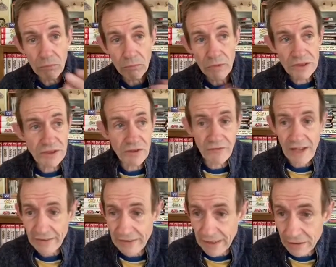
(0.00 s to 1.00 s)
Once you've got
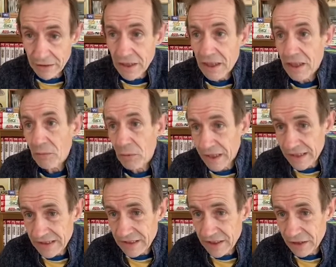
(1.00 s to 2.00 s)
that now, what I
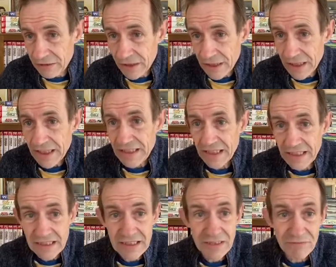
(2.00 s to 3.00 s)
need to do is I
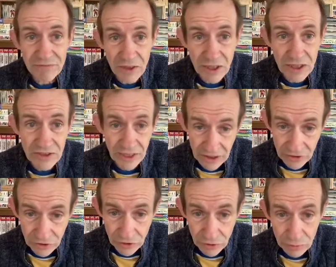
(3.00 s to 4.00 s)
need to convert it
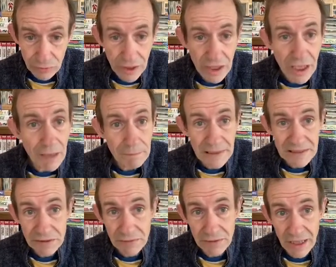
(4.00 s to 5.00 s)
into a
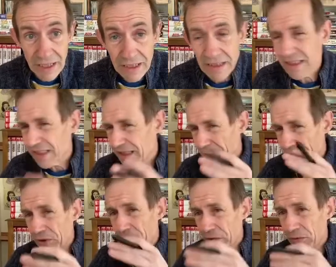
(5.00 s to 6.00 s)
pixel layer. But you can